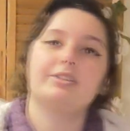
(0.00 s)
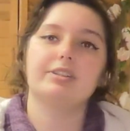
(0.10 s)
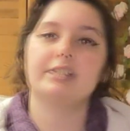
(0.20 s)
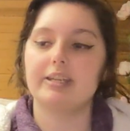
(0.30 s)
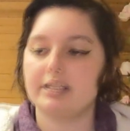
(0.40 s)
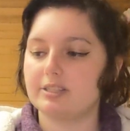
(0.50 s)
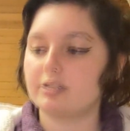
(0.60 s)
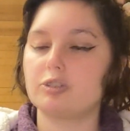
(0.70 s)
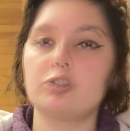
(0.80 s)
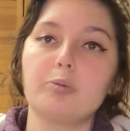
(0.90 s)
as you can see, it's
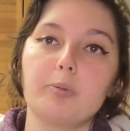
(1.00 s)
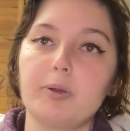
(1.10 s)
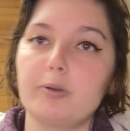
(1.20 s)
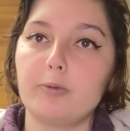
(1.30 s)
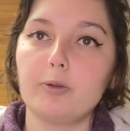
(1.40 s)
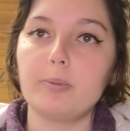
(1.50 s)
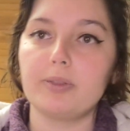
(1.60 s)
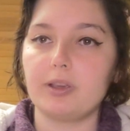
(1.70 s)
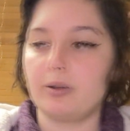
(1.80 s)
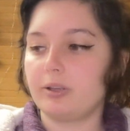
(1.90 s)
super beautiful,
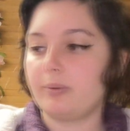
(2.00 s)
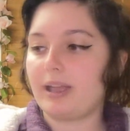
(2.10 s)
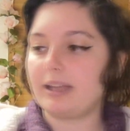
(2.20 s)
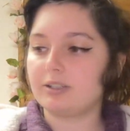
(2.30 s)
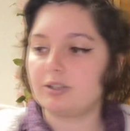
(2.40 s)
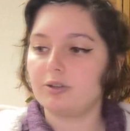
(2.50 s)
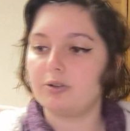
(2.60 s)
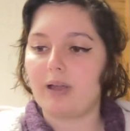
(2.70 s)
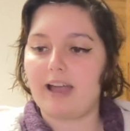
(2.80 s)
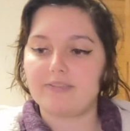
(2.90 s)
but the only way
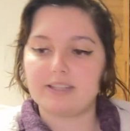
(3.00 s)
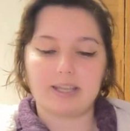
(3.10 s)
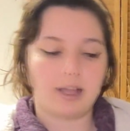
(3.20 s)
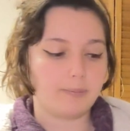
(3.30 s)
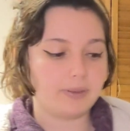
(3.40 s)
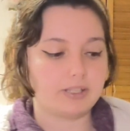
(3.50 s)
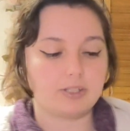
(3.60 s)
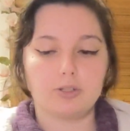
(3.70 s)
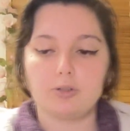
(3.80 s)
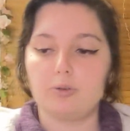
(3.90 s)
to have this up
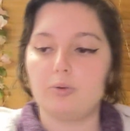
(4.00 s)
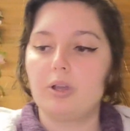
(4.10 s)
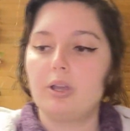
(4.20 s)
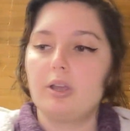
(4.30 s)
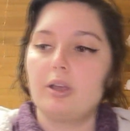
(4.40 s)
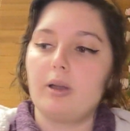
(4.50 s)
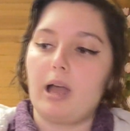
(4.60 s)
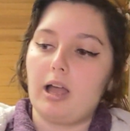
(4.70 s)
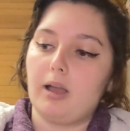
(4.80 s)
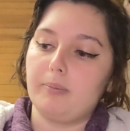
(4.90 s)
is to
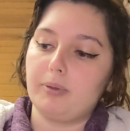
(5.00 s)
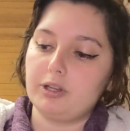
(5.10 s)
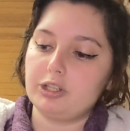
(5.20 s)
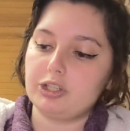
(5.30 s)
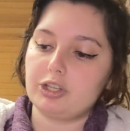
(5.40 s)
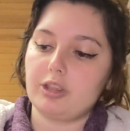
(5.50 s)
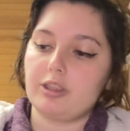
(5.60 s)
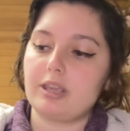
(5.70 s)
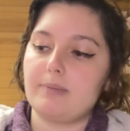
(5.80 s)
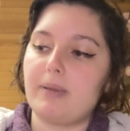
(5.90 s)
push
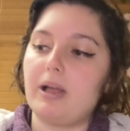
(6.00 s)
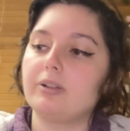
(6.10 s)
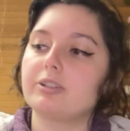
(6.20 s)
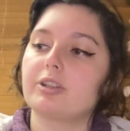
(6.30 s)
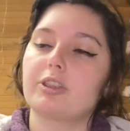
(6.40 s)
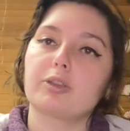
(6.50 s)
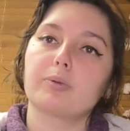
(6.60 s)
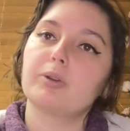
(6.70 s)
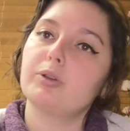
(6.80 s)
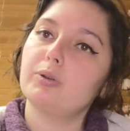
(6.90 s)
the belt
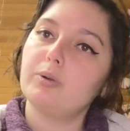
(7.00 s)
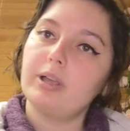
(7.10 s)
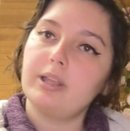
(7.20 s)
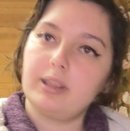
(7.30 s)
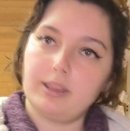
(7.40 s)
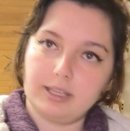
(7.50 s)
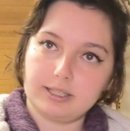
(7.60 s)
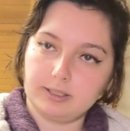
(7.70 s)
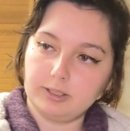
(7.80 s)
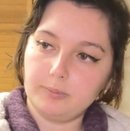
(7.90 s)
through
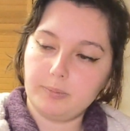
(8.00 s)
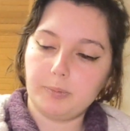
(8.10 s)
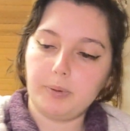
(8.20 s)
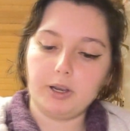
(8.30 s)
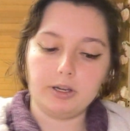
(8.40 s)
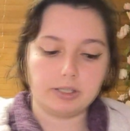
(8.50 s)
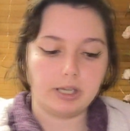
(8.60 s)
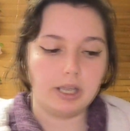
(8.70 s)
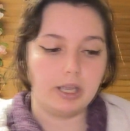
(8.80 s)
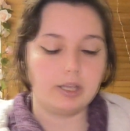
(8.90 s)
this loop part.
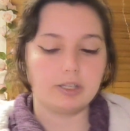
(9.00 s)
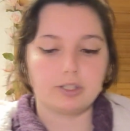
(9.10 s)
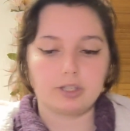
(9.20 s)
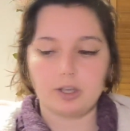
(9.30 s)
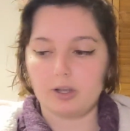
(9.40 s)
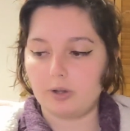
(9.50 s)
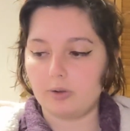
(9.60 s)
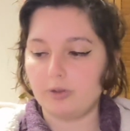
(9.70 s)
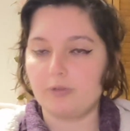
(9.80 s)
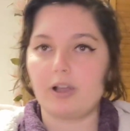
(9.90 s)

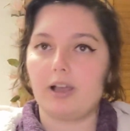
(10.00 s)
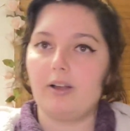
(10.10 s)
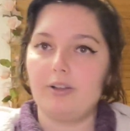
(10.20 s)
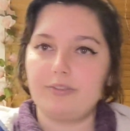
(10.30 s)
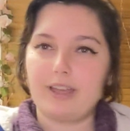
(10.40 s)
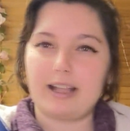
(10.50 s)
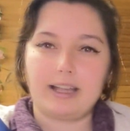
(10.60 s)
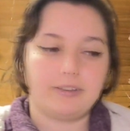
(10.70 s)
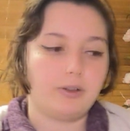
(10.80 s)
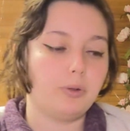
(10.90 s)
So you've got all of that
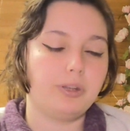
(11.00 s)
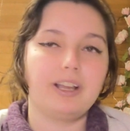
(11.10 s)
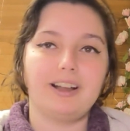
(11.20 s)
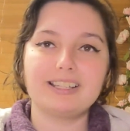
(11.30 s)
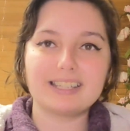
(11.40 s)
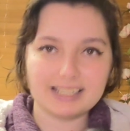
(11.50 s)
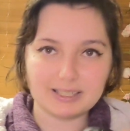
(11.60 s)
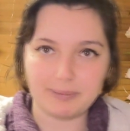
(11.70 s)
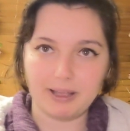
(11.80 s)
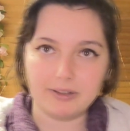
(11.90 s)
kind of holding on to
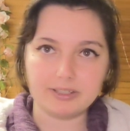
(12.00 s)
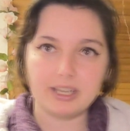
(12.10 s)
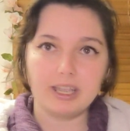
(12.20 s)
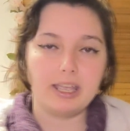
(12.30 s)
this belt.